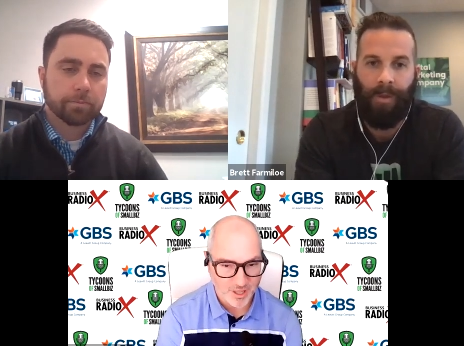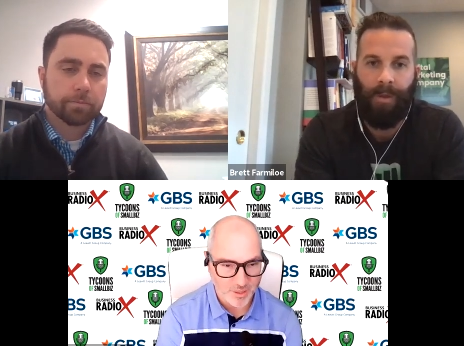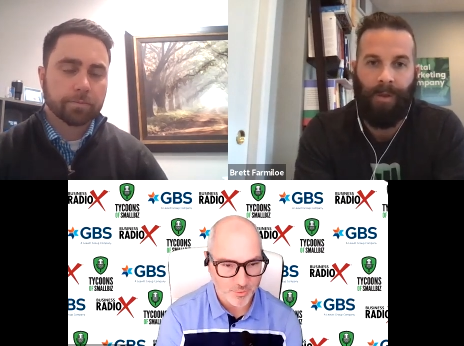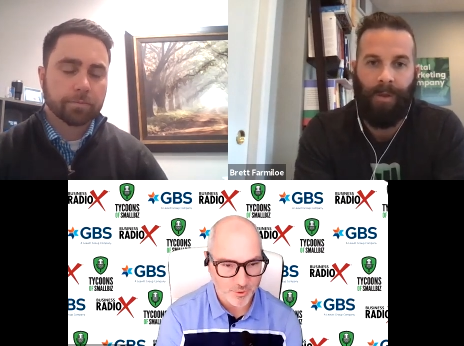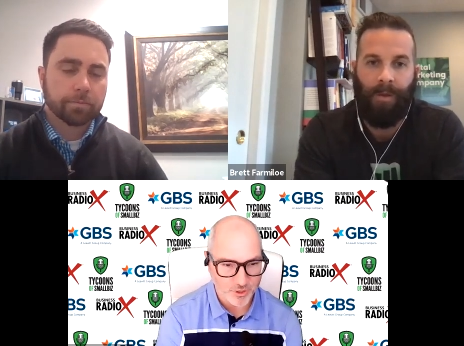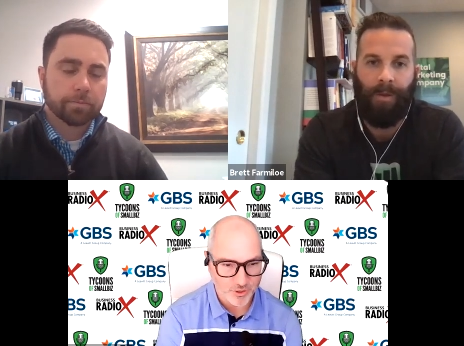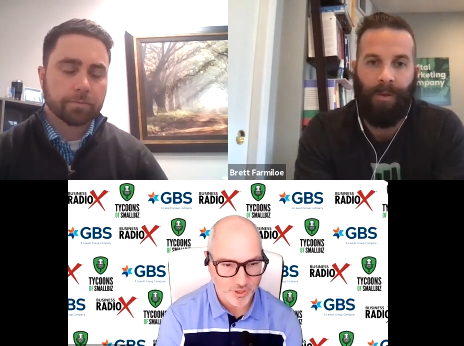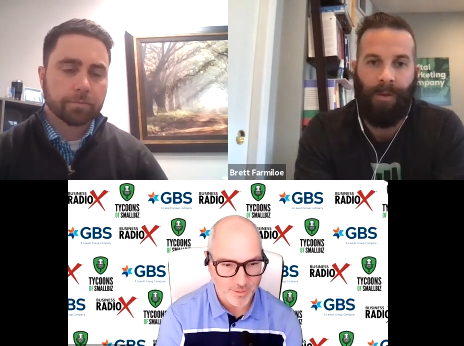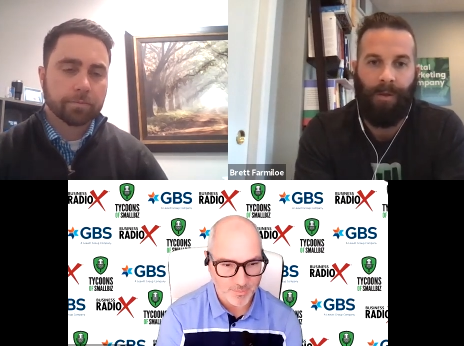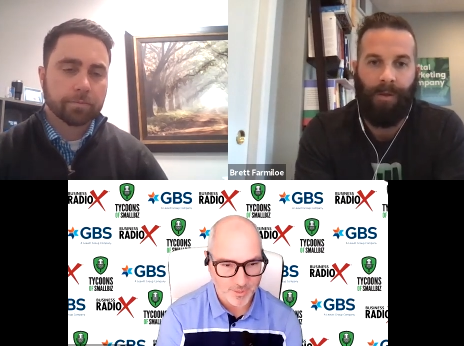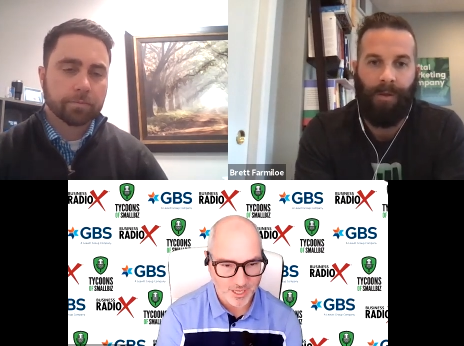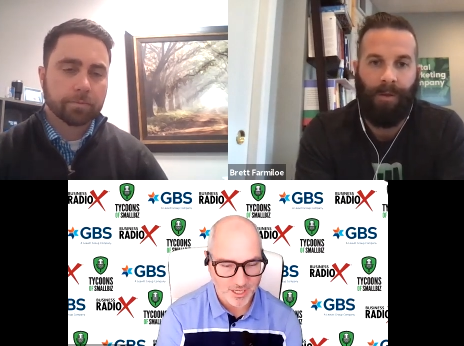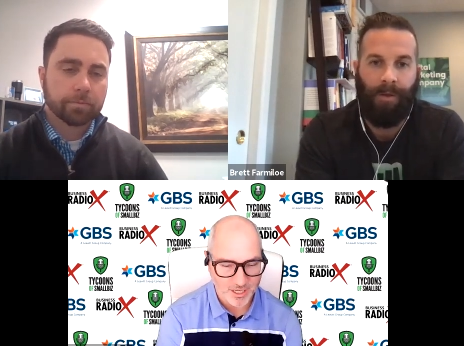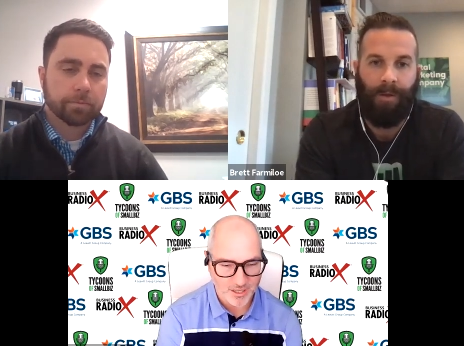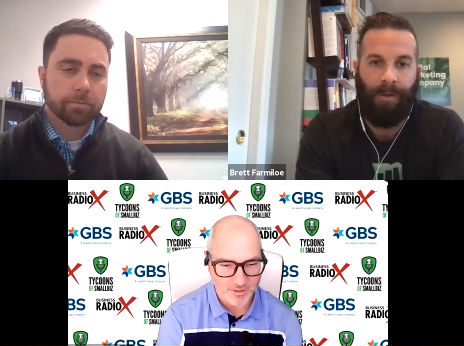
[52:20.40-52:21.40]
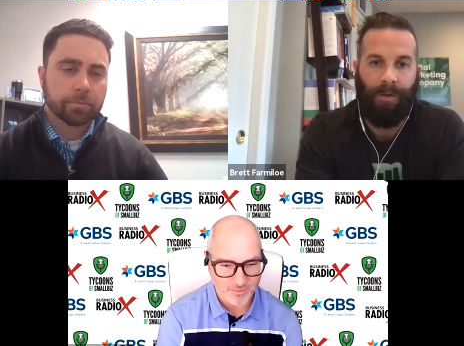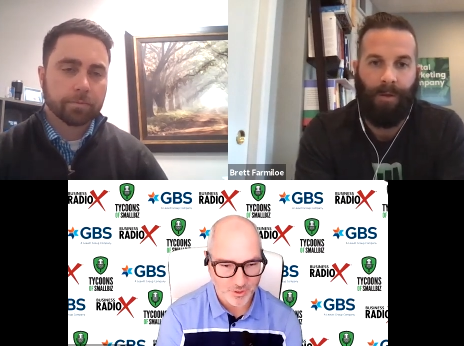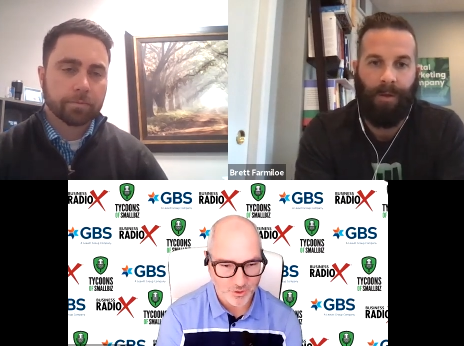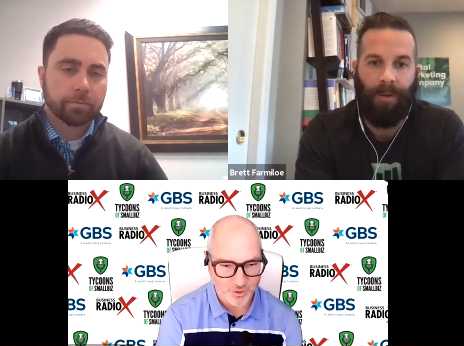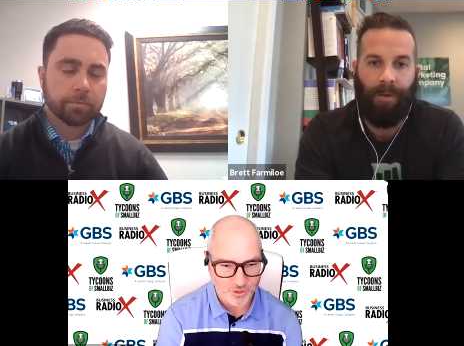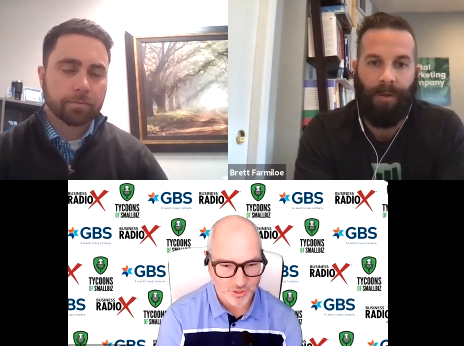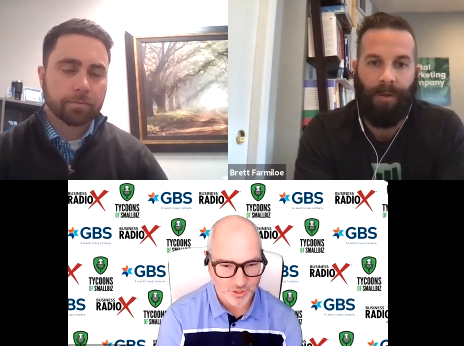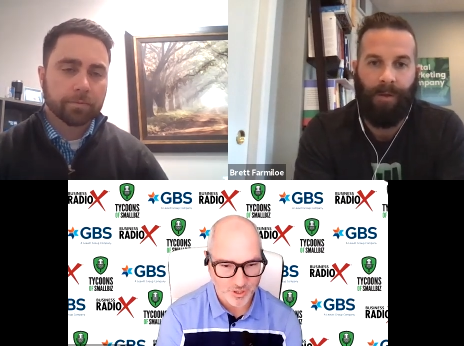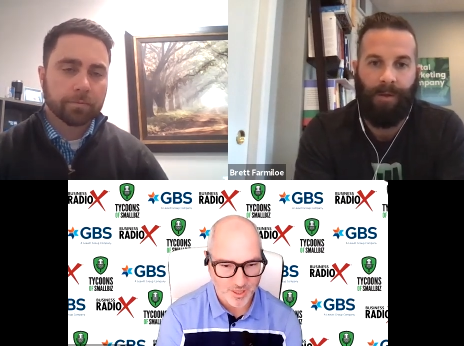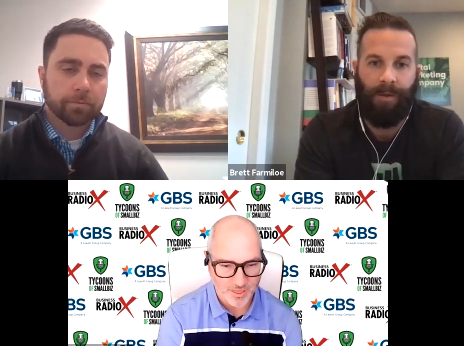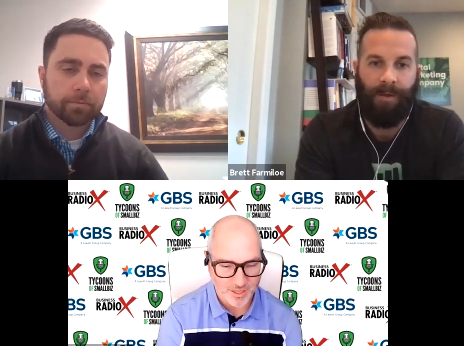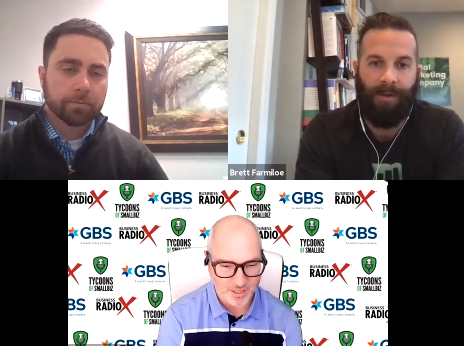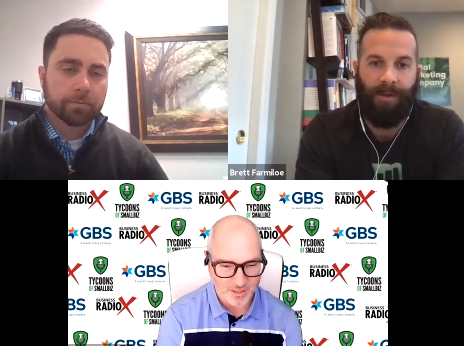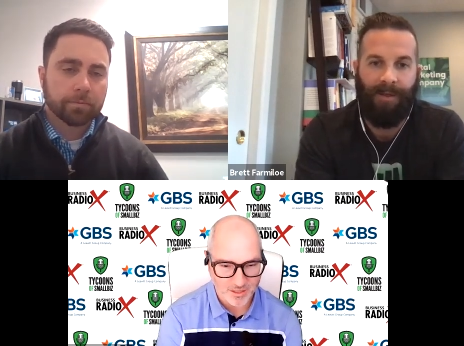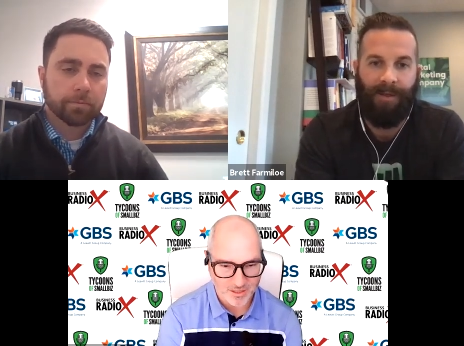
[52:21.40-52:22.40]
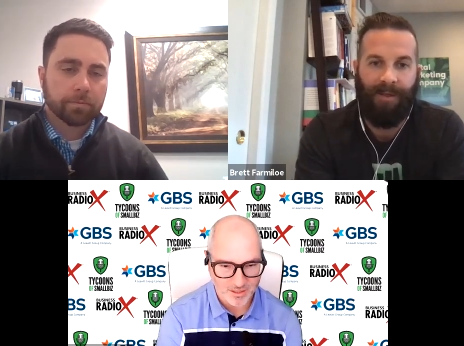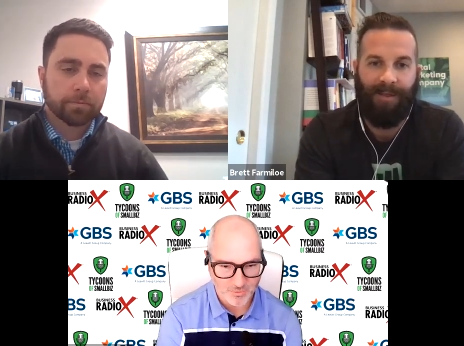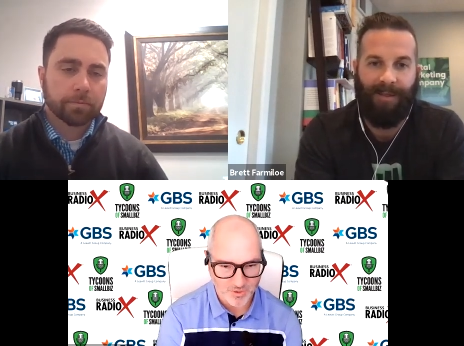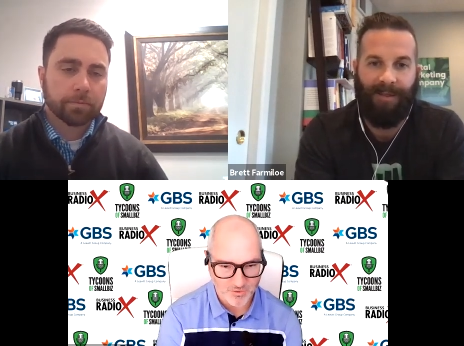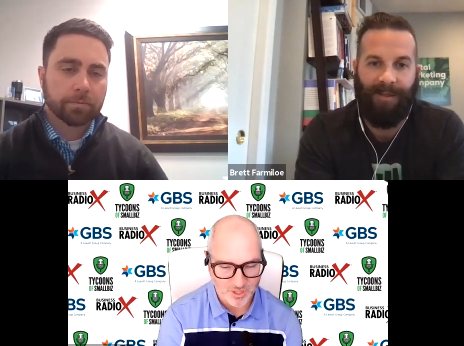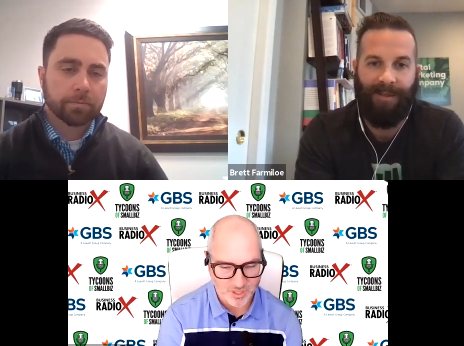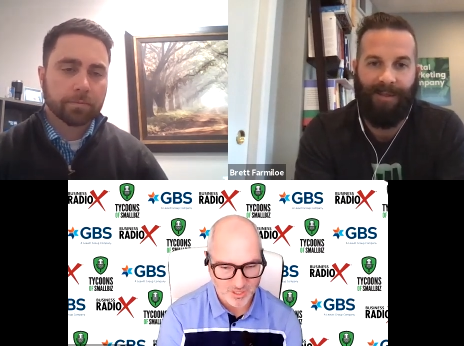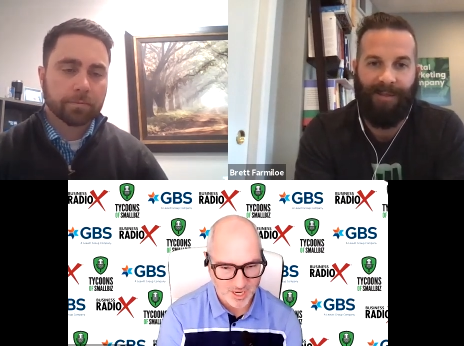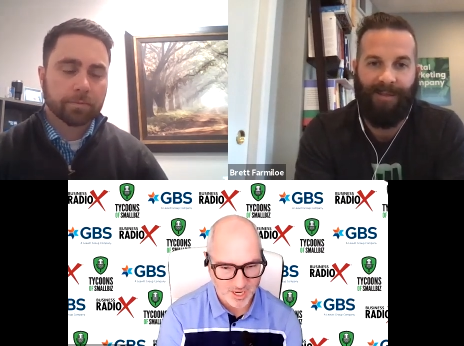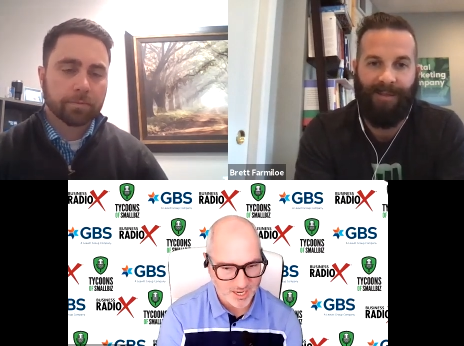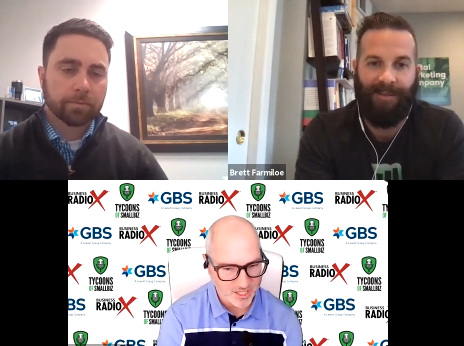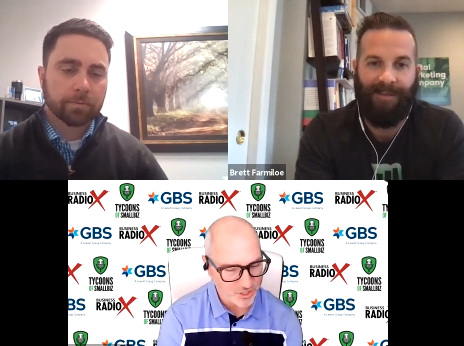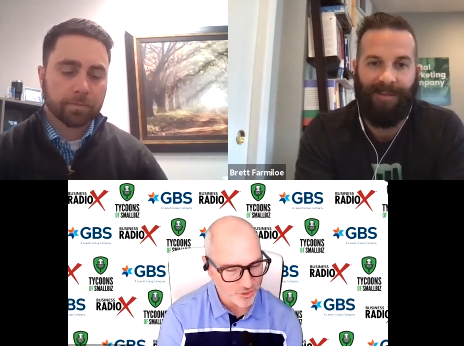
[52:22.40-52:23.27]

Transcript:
Speaker 1: on the program again in the future. I think that we've just kind of